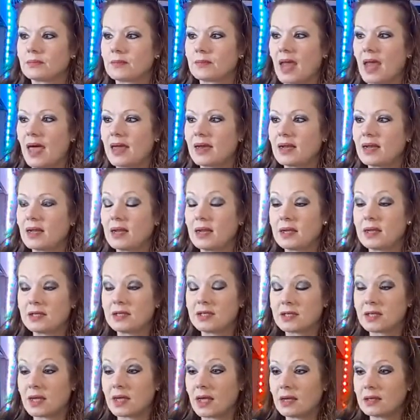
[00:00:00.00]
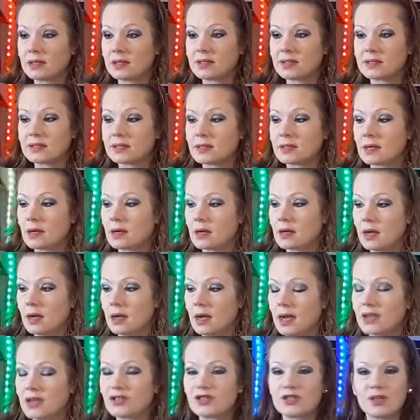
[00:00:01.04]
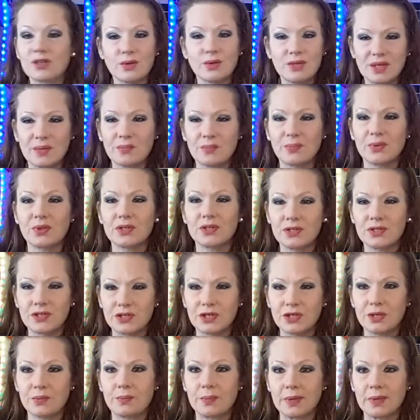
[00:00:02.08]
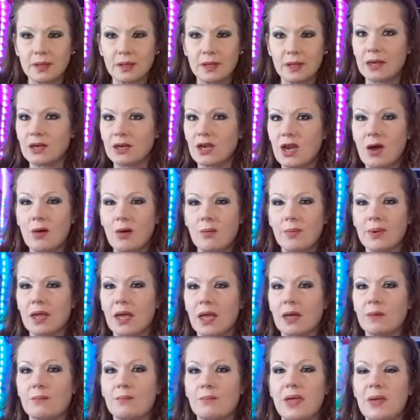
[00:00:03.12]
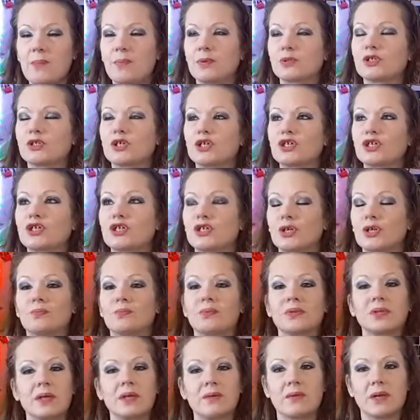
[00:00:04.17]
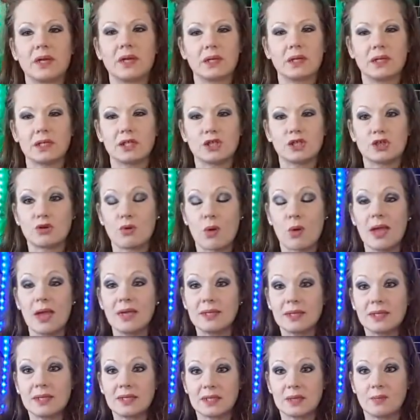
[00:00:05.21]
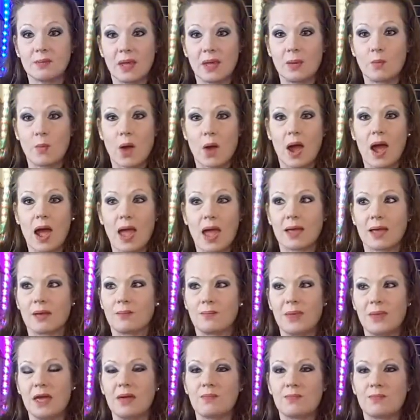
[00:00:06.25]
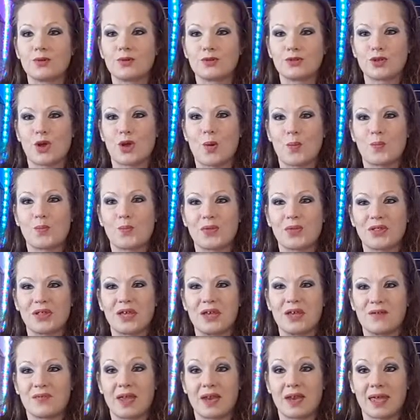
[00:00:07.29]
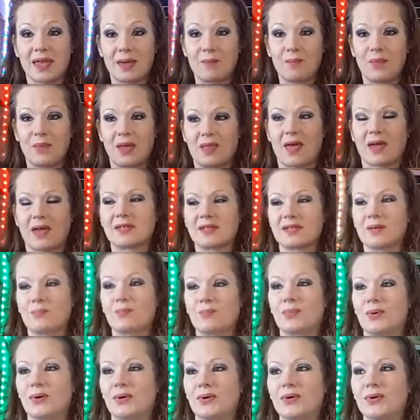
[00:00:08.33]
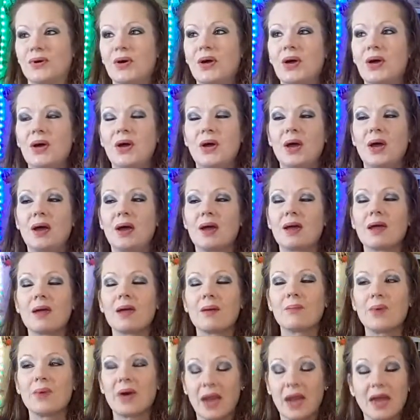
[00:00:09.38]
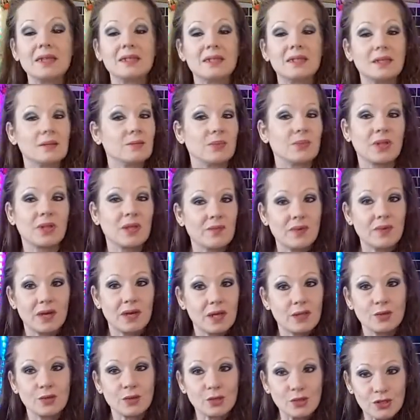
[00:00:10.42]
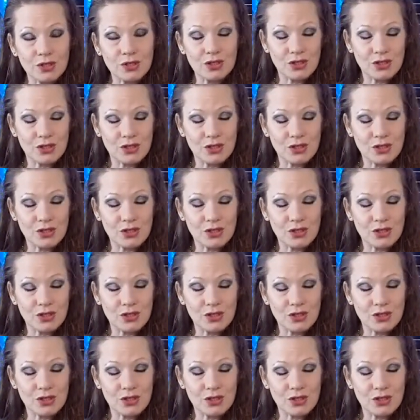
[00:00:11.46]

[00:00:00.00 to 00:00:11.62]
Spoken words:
And it's so simple, it's stupid, and people just don't believe it, and it's crazy to me why people don't believe that it can be that simple. But I didn't believe it either.